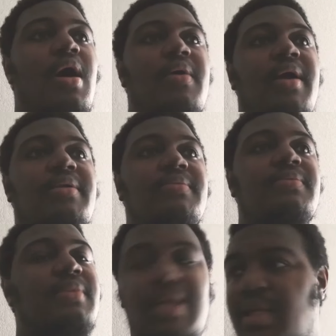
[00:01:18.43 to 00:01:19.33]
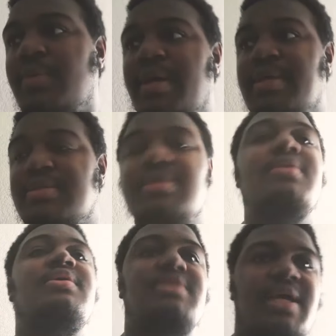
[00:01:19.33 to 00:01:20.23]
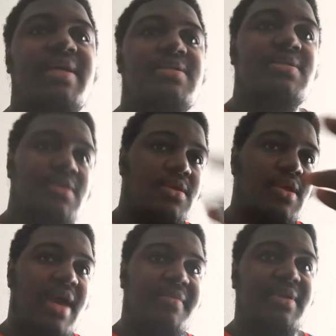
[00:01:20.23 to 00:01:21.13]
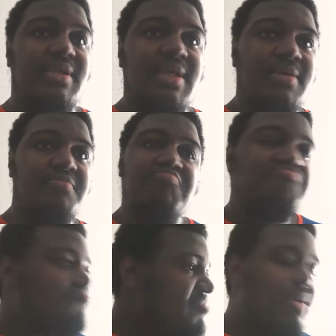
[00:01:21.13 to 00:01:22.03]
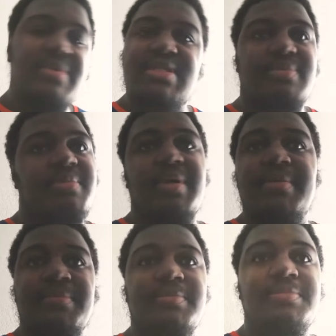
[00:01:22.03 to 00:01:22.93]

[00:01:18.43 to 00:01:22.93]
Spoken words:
All right. Anyways, Shades, you have anything? Give me something, man.